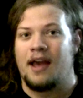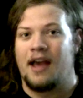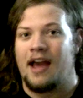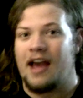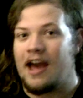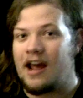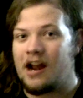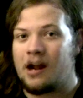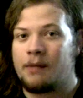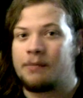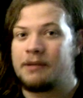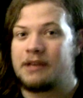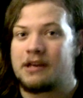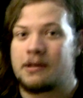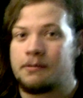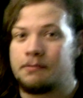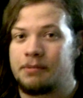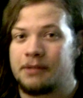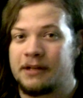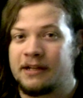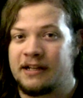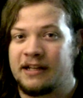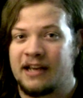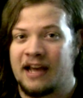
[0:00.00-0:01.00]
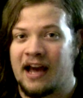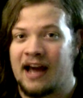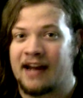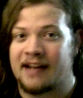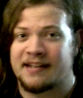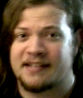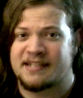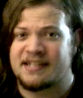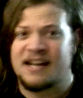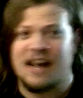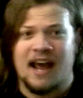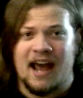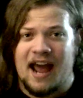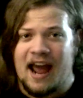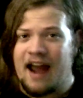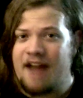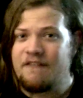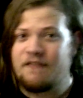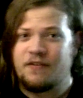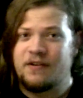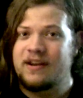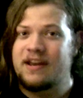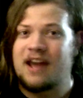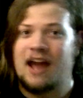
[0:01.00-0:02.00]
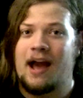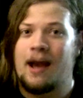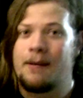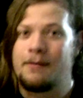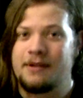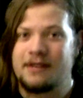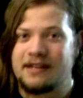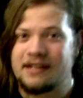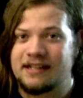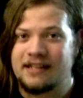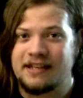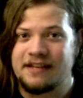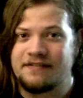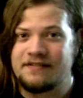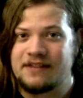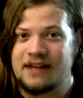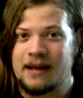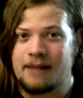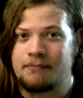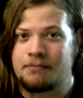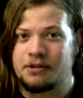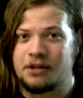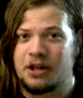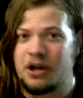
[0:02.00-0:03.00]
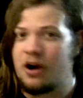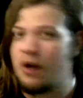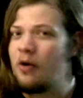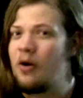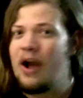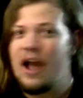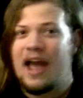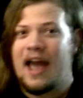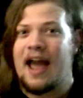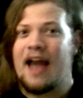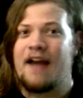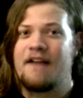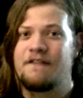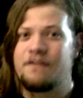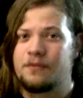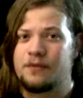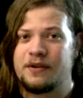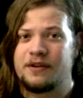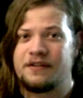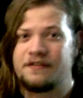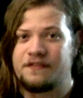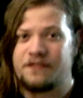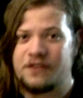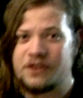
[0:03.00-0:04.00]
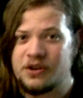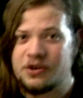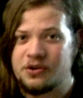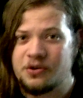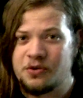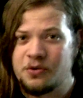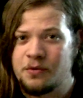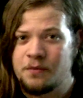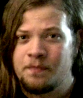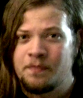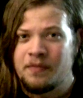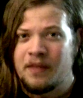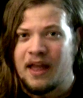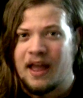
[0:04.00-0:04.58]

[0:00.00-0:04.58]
And I'll be completely honest, every comment you leave down below, every view,